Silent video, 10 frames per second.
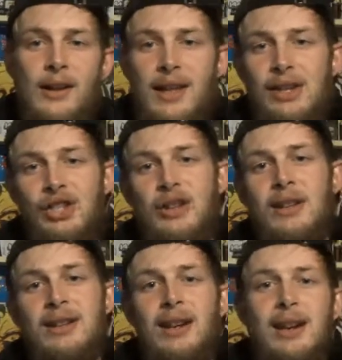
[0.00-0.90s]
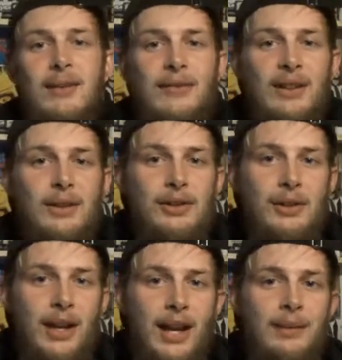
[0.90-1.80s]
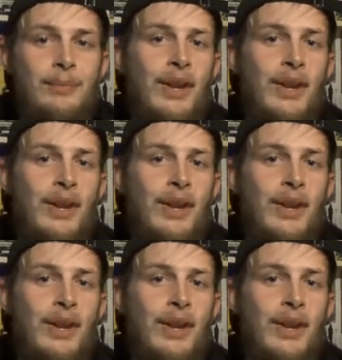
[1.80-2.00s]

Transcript: and this year they did it at Fiddler's Green.